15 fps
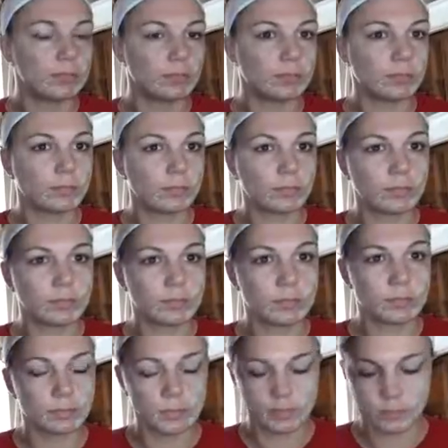You have any
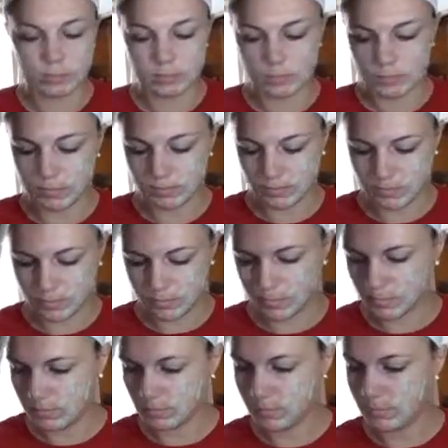more silk left on your finger?
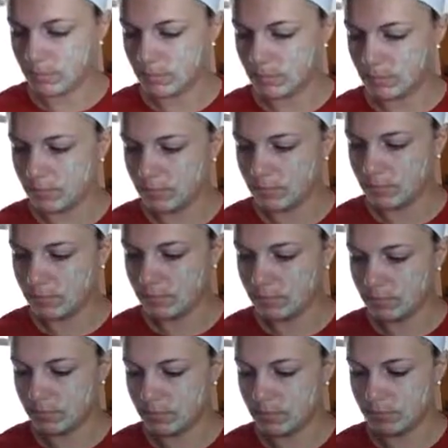No.
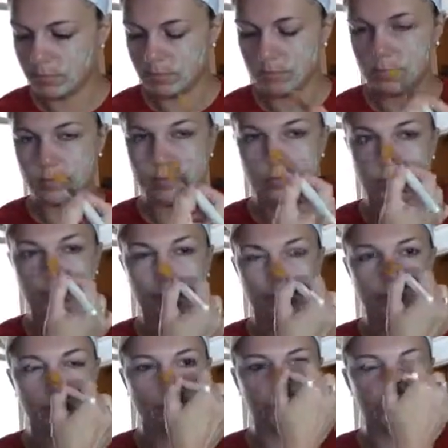Okay, anywhere. We'll
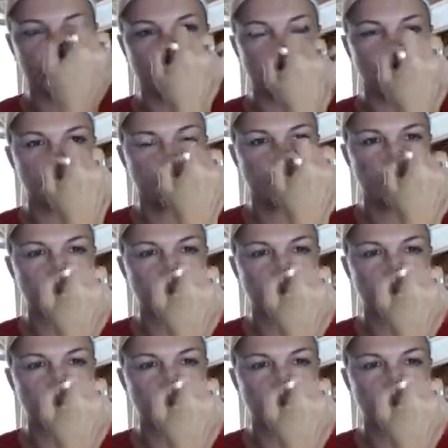just put it here.